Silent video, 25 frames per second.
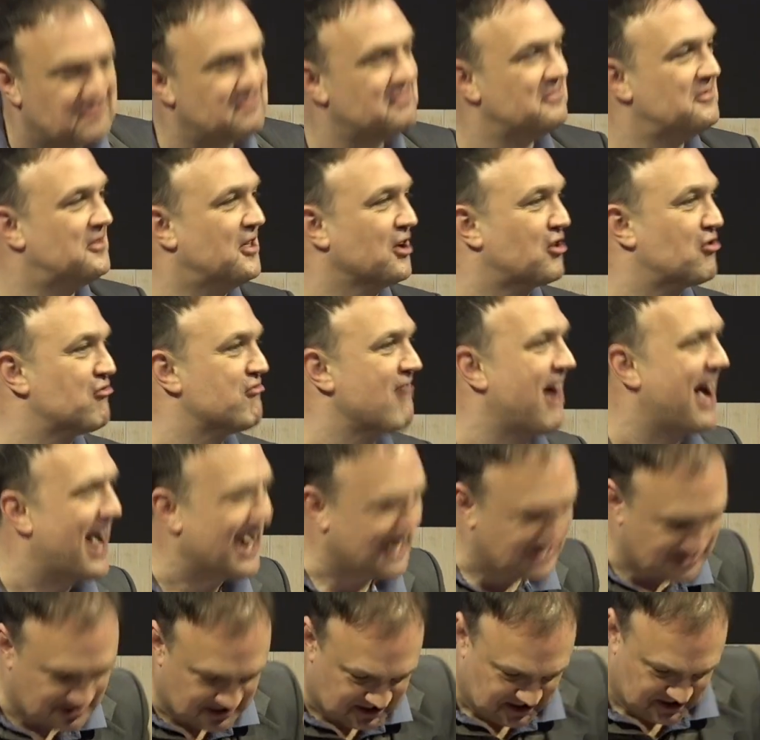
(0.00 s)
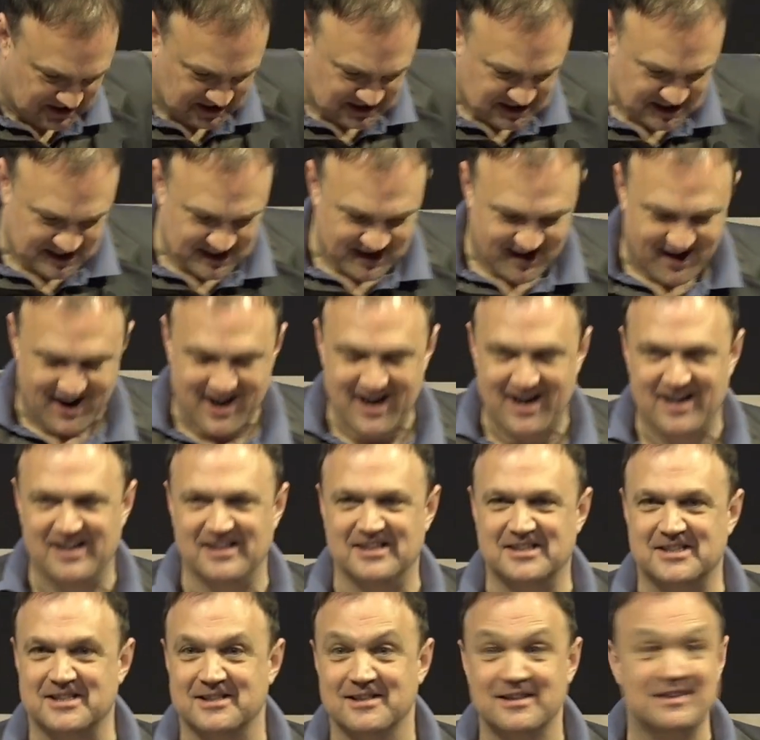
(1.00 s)
the cranks, the
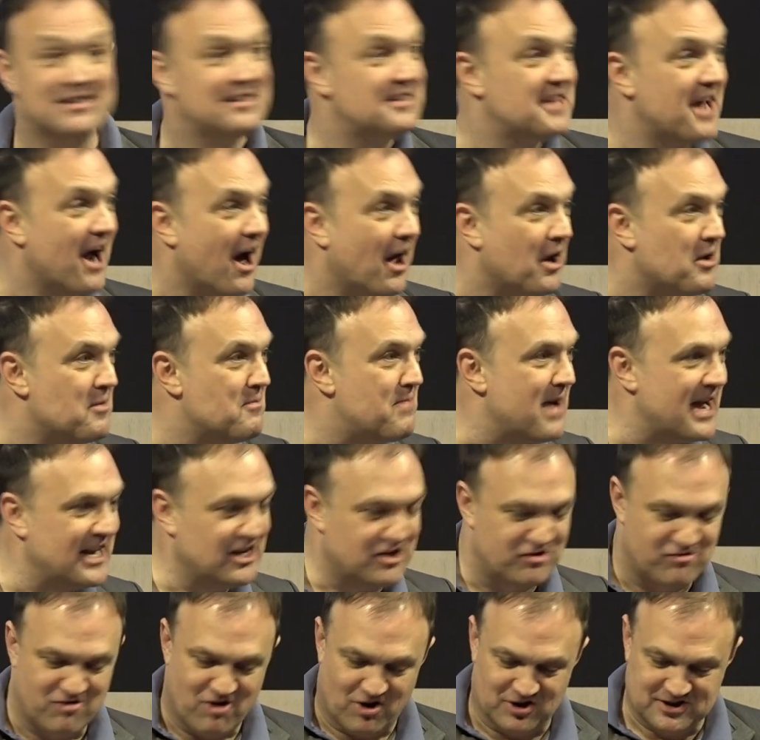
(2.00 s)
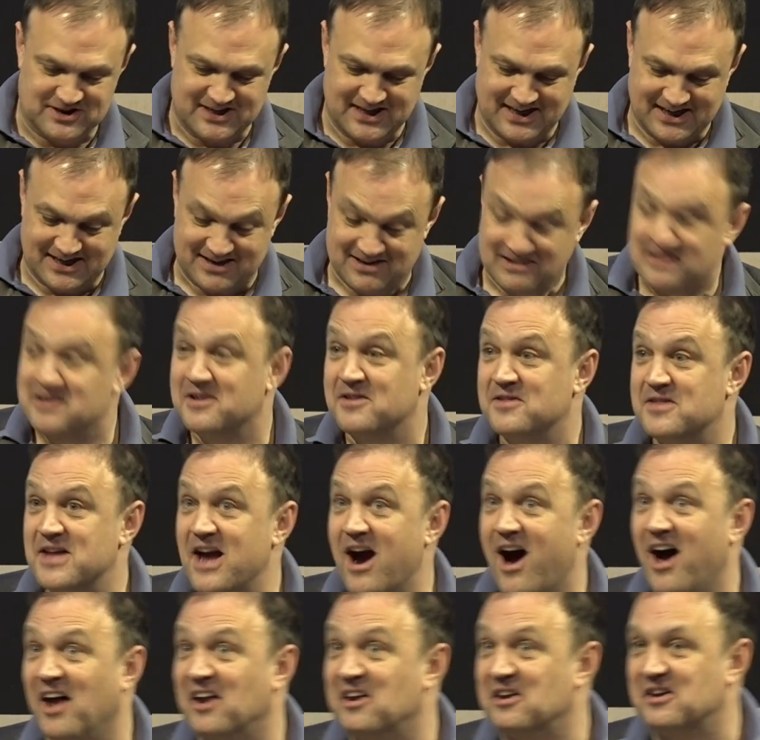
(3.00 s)
deniers, the unpatriotic, the
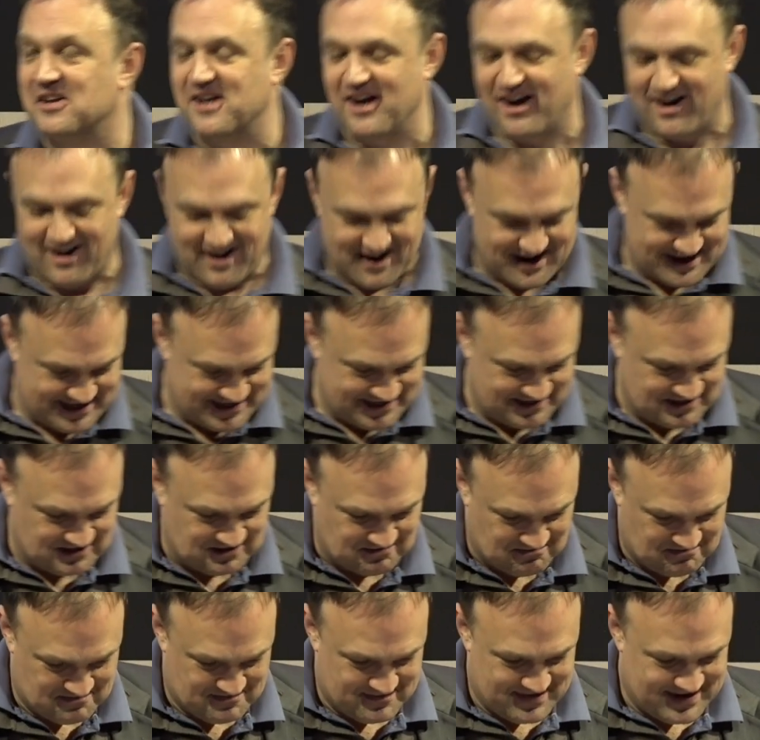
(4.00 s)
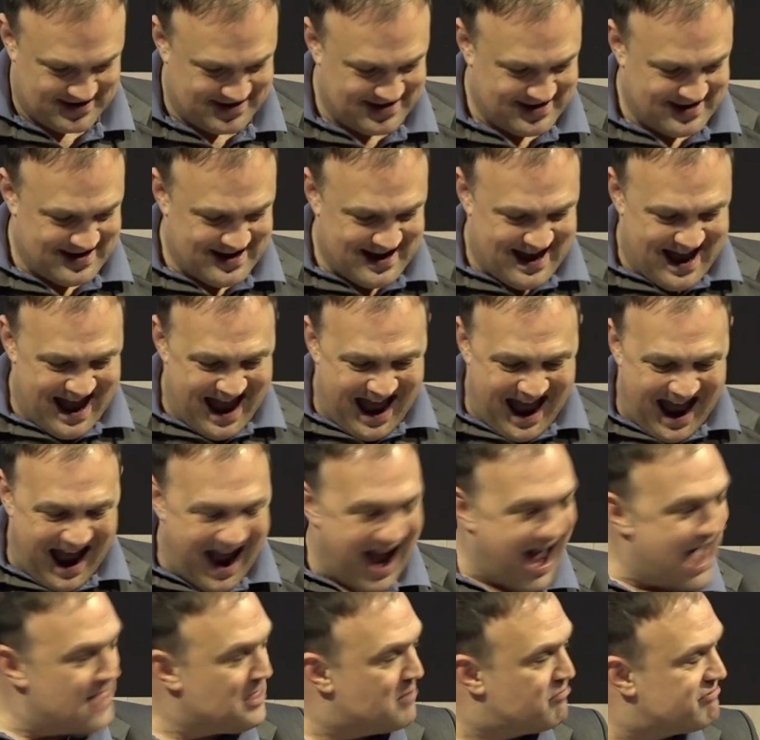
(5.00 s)
unkind.
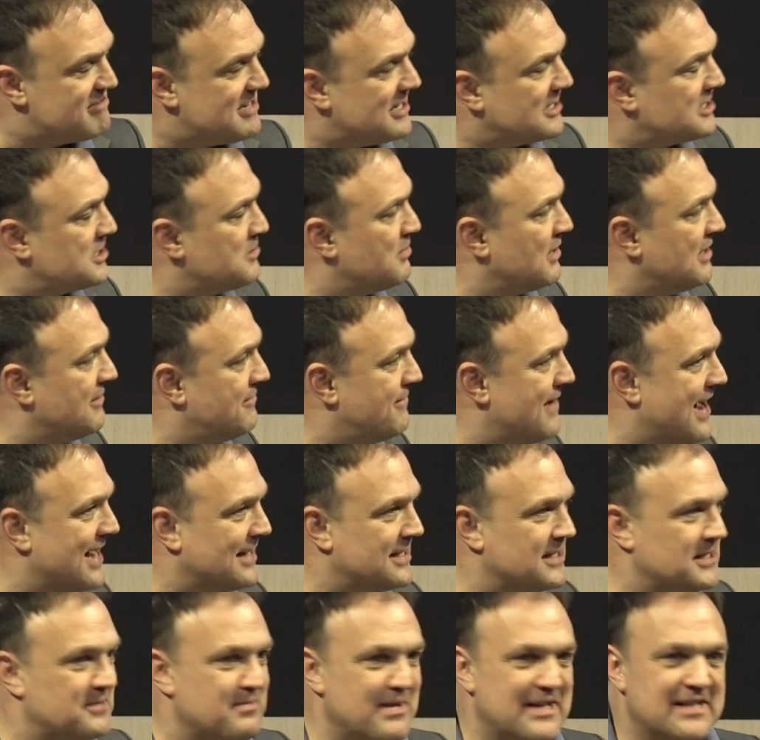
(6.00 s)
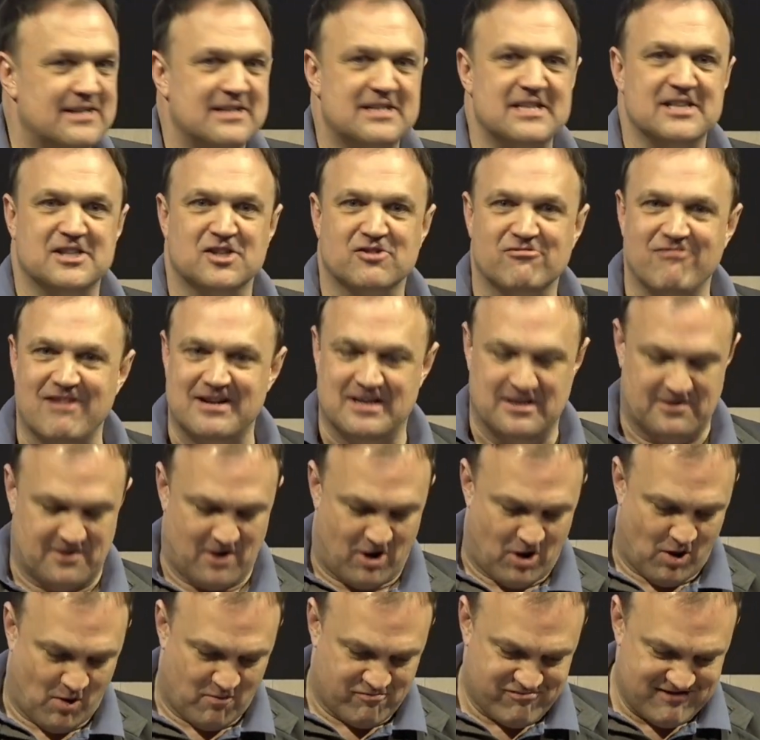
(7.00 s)
And the predictable effect has been to discredit the
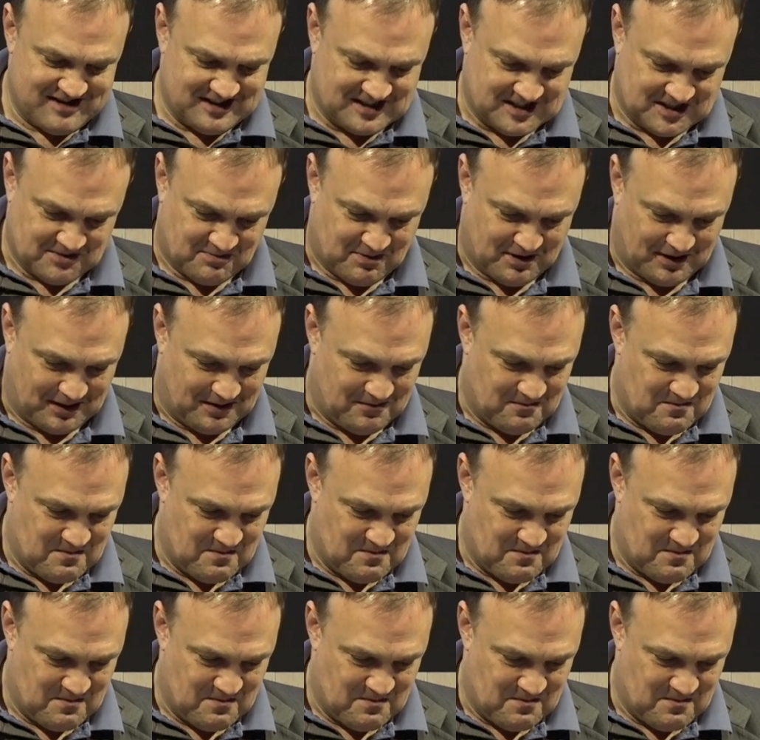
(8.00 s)
whole principle.